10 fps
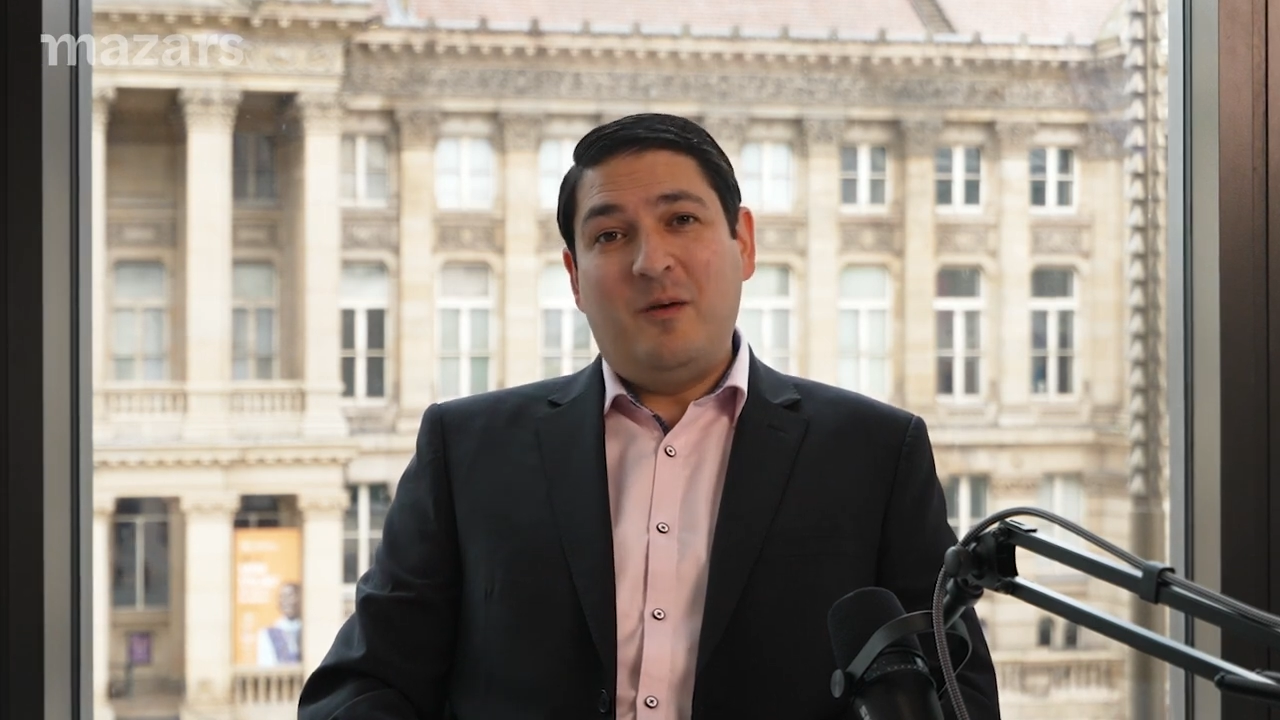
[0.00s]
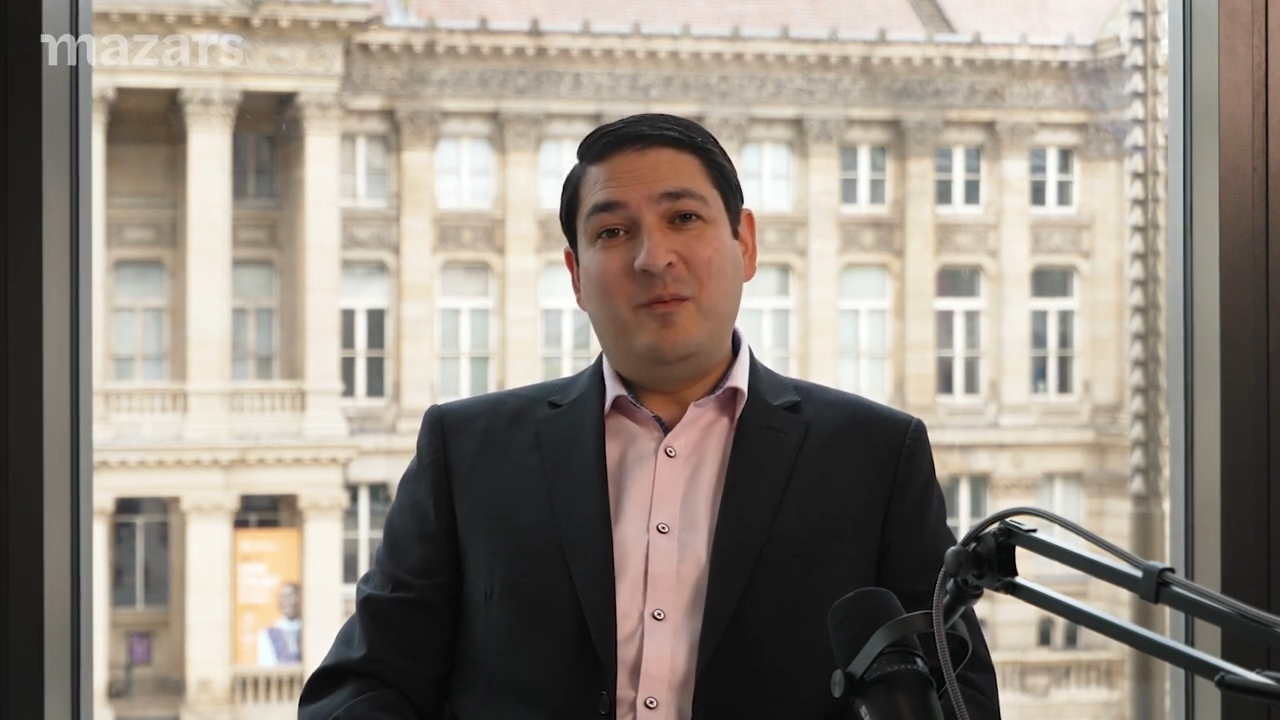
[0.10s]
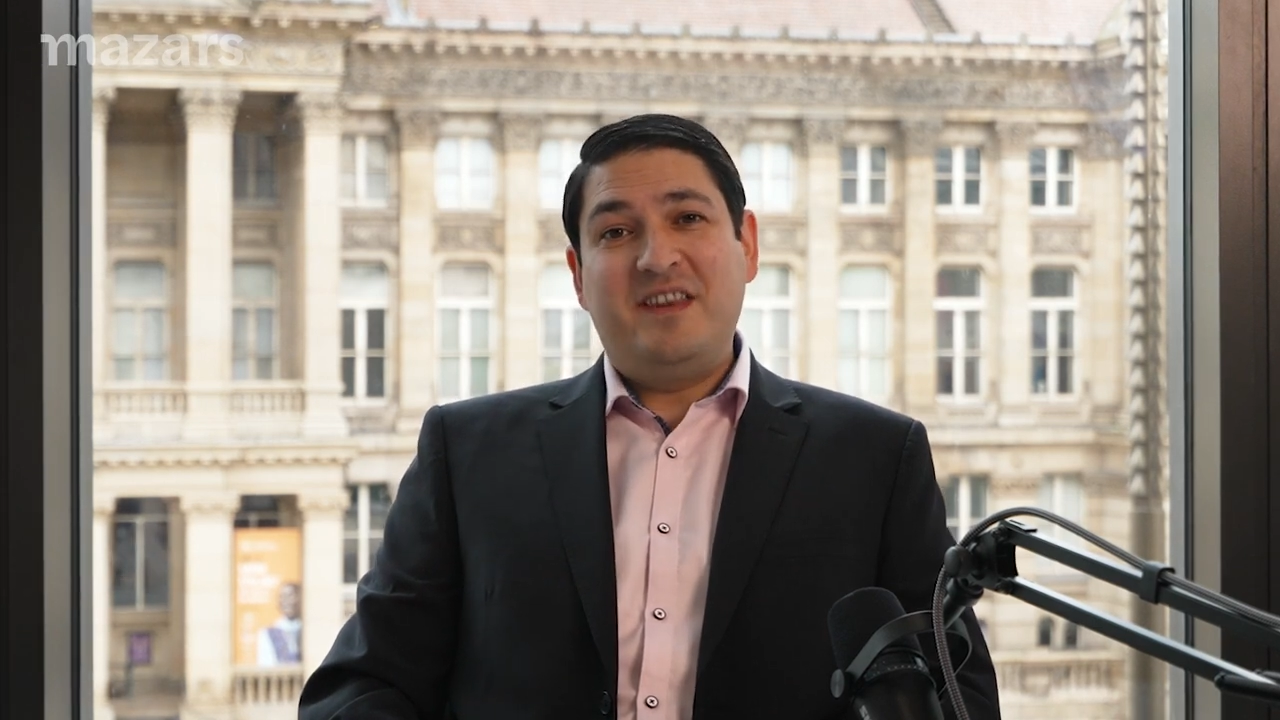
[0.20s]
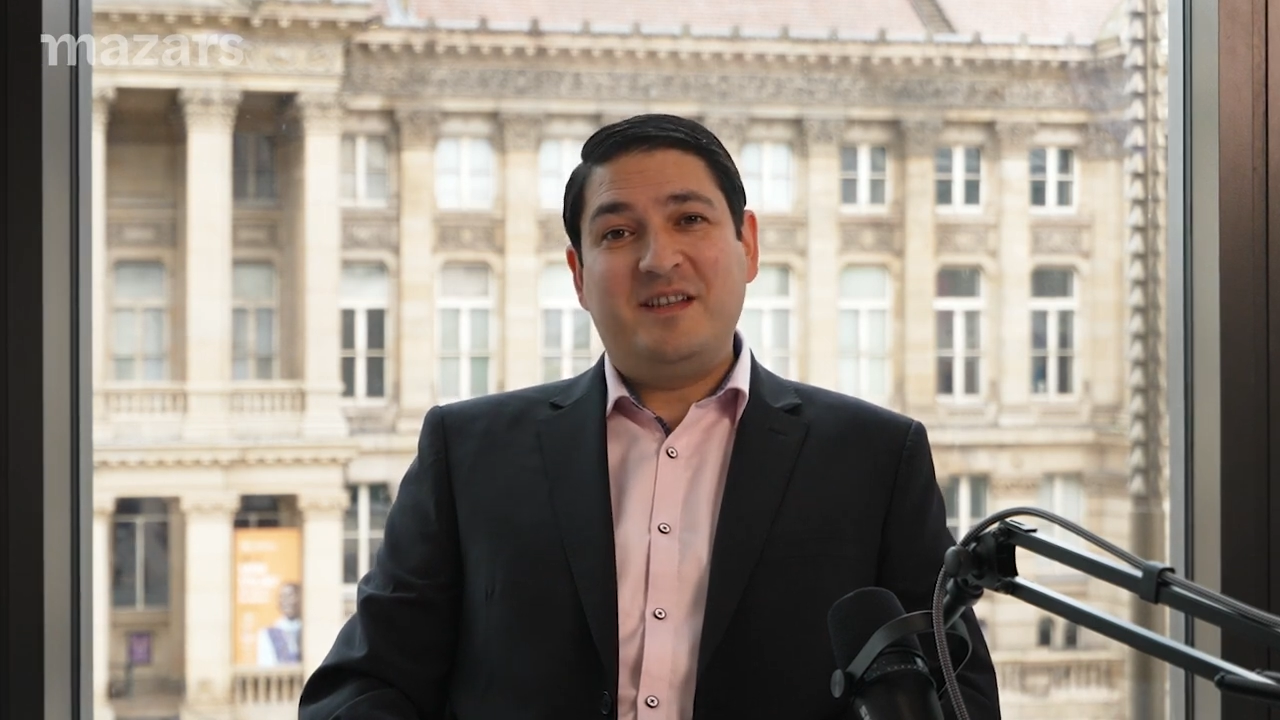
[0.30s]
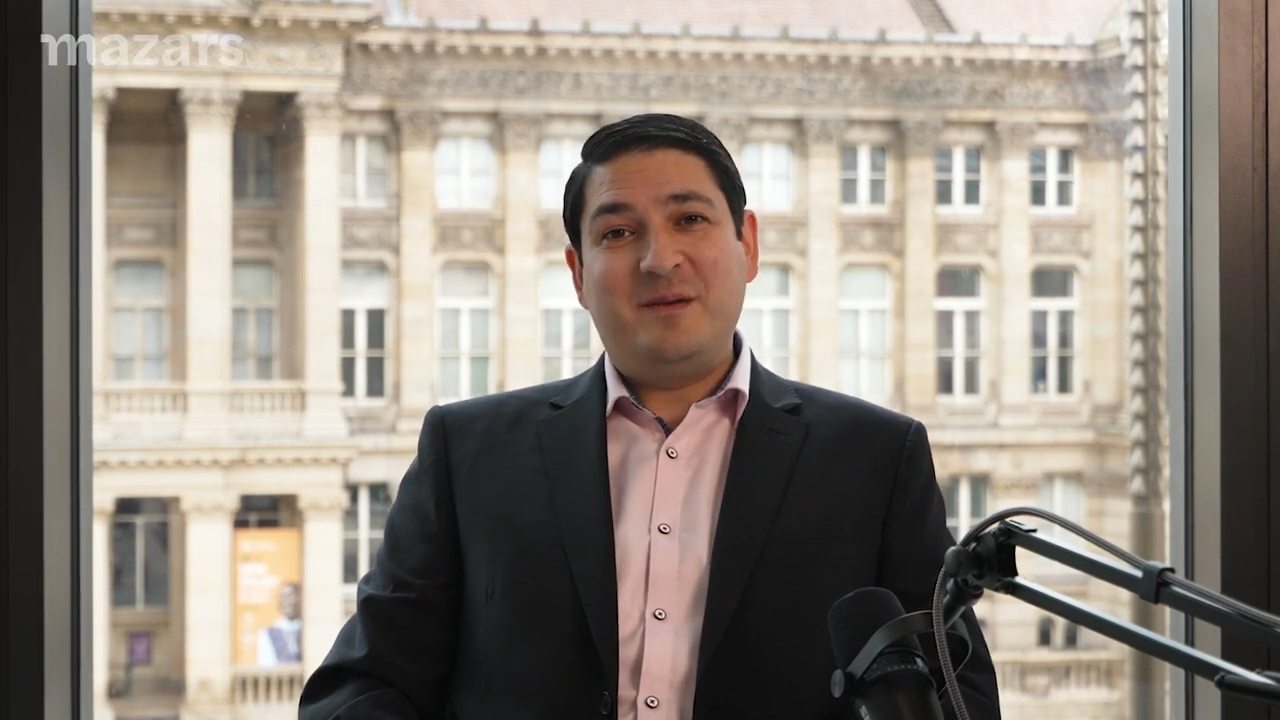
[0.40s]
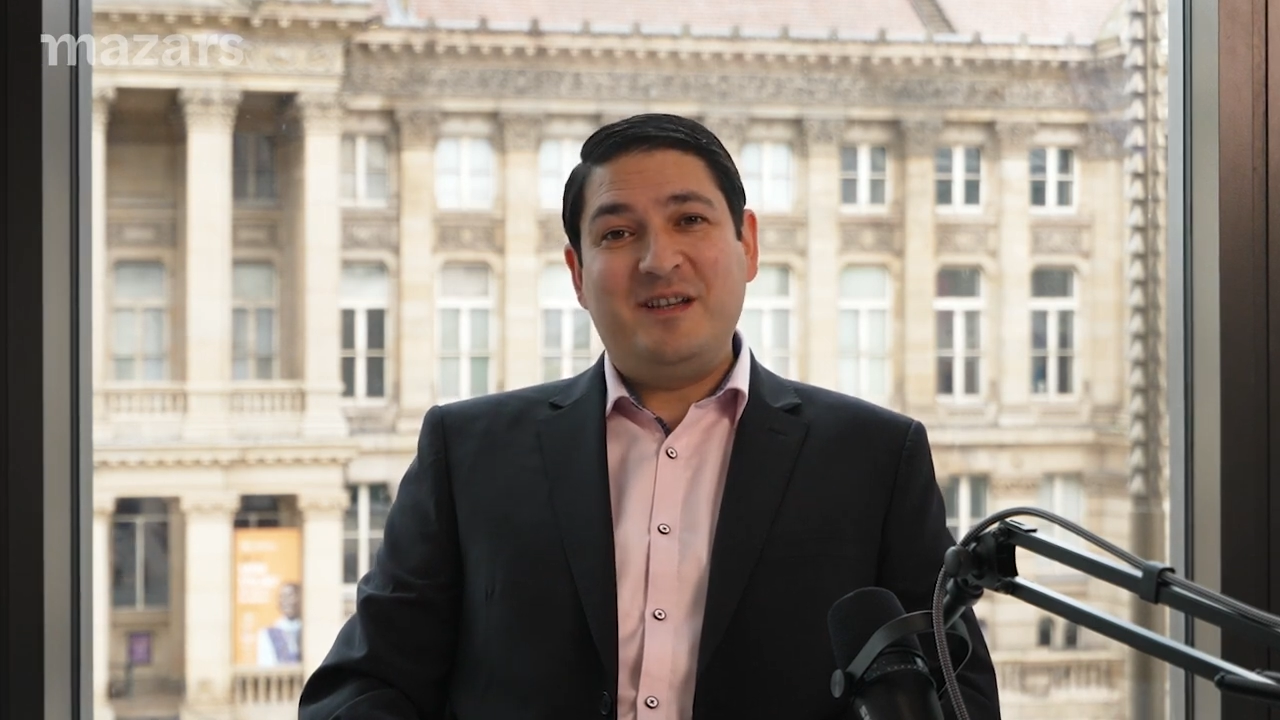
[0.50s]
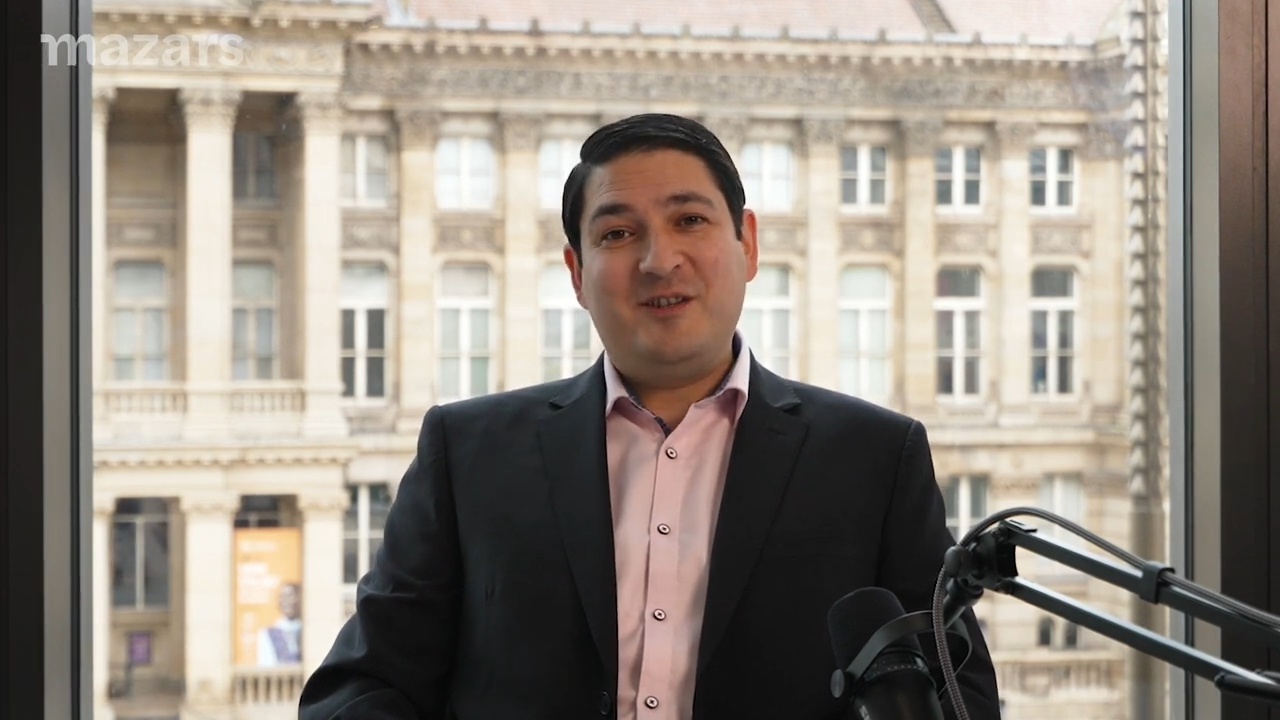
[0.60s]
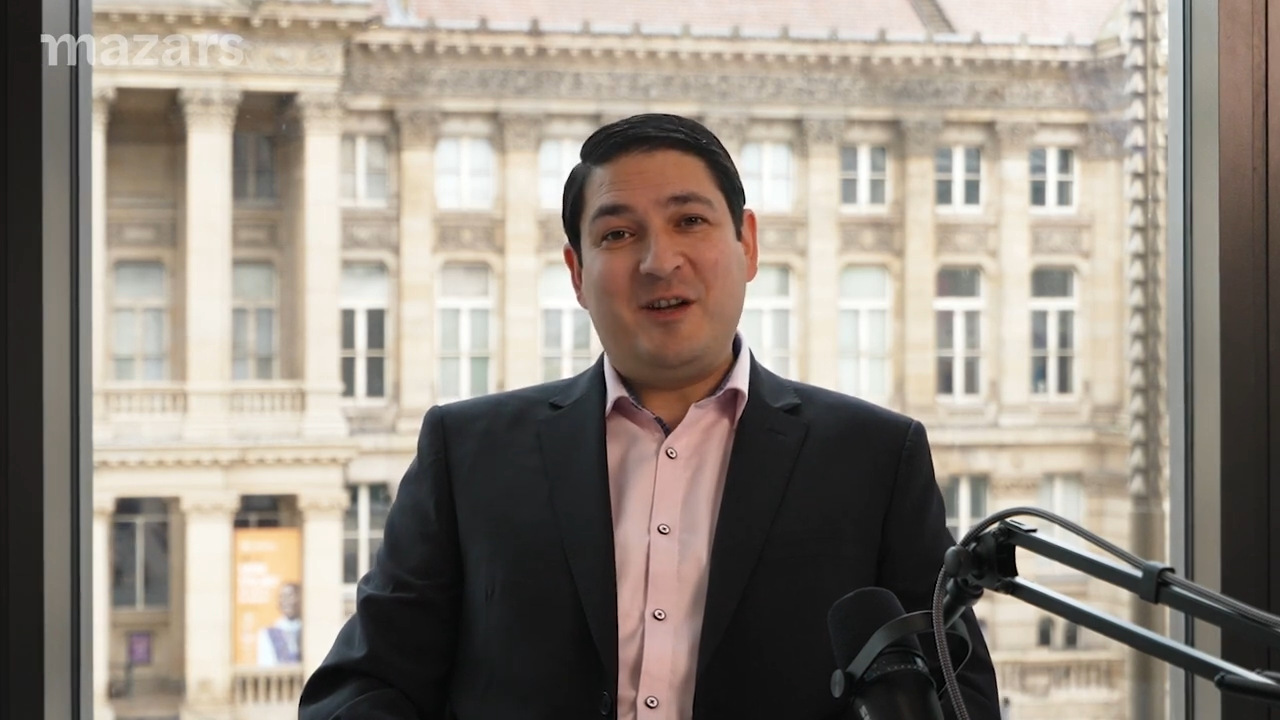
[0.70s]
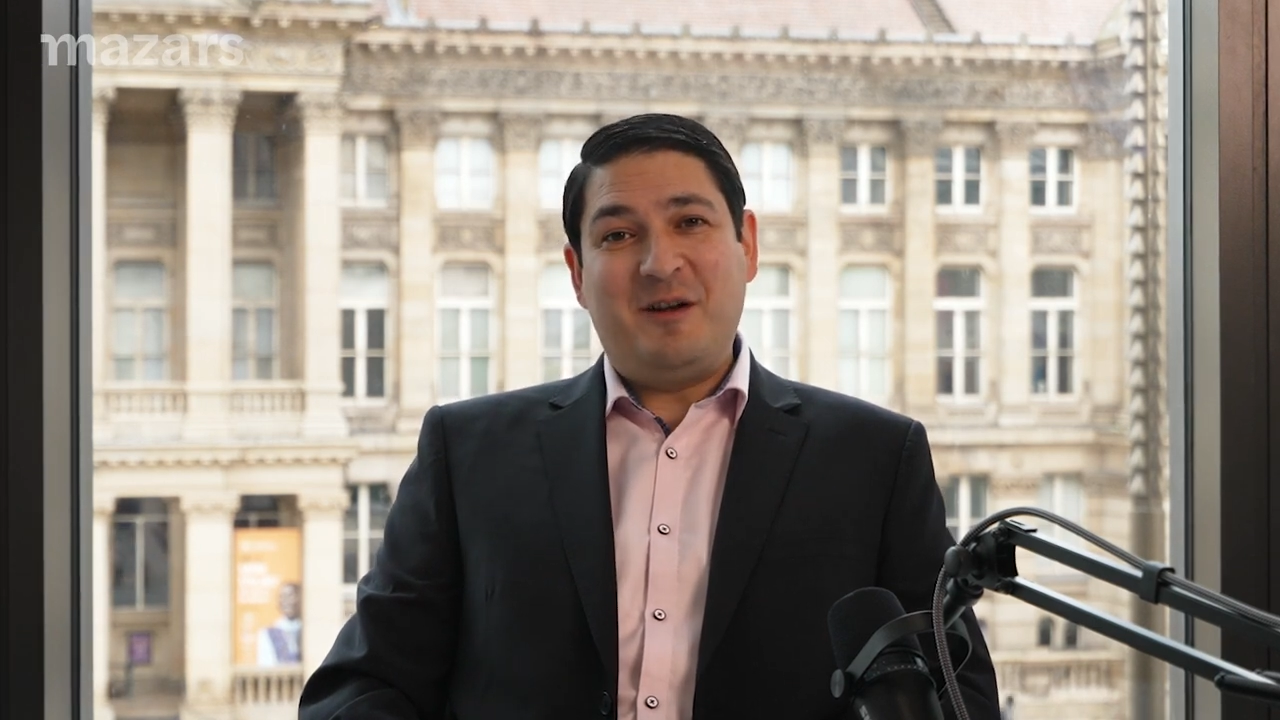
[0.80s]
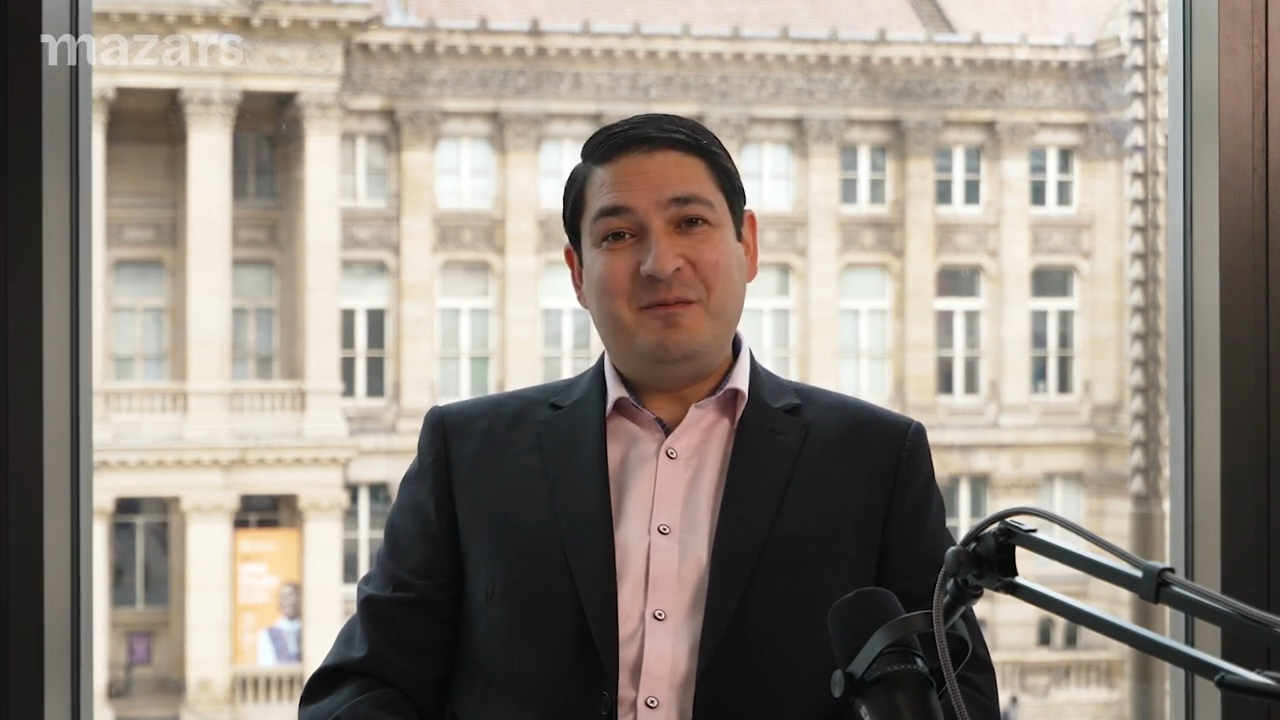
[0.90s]
with this week's
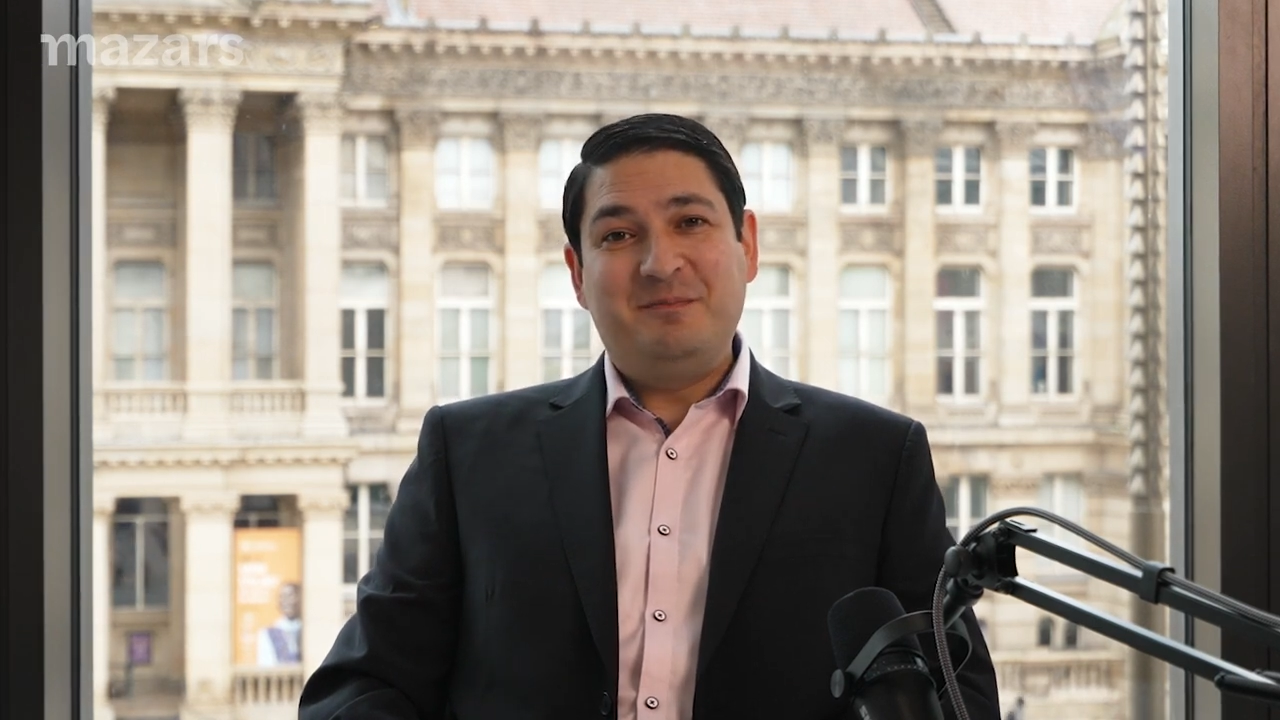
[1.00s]
show.